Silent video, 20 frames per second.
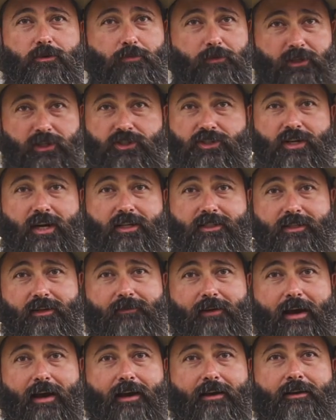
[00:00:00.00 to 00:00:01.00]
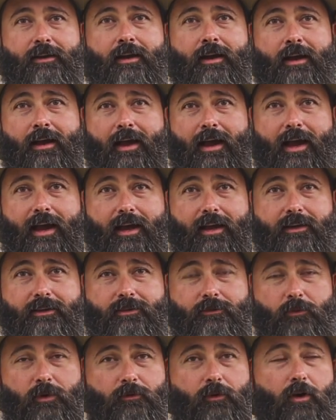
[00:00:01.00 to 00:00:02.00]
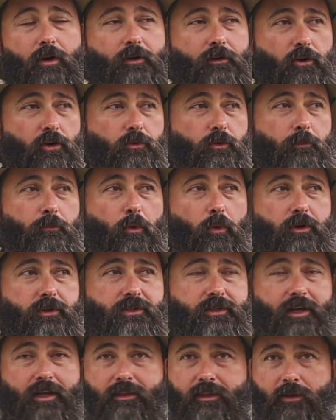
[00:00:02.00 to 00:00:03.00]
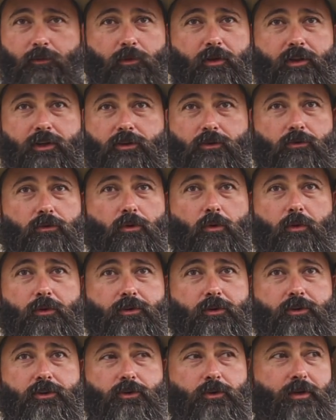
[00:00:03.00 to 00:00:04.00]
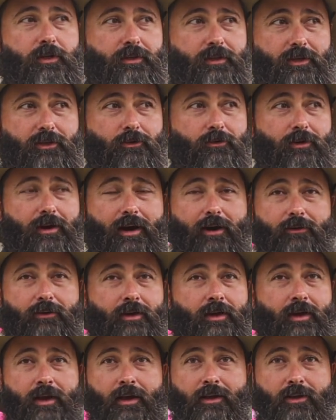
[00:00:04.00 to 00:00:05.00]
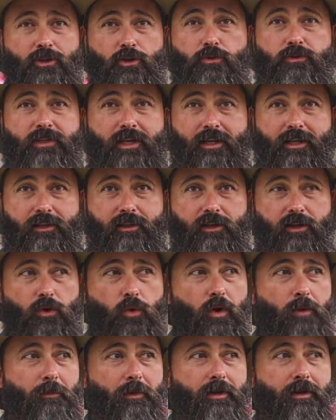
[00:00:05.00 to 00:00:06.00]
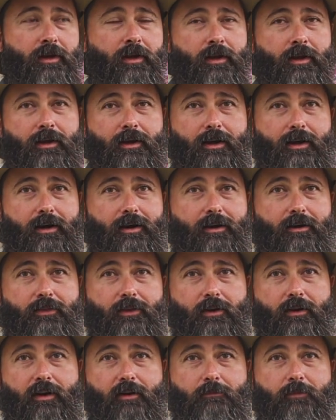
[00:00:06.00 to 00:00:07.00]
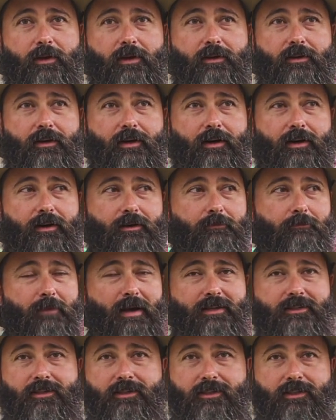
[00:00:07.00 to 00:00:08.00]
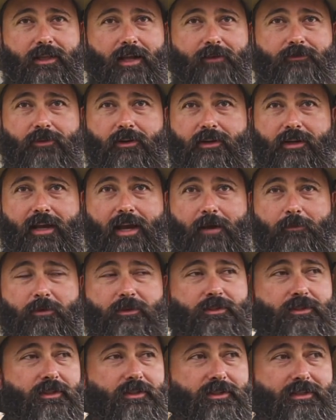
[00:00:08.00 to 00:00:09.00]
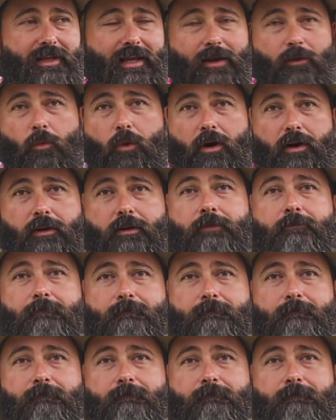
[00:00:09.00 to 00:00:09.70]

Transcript: or police checks they've had. And we've already heard reports that they really don't know what they're doing. They don't know how to use any of the equipment. There have been messes left on campus since day one.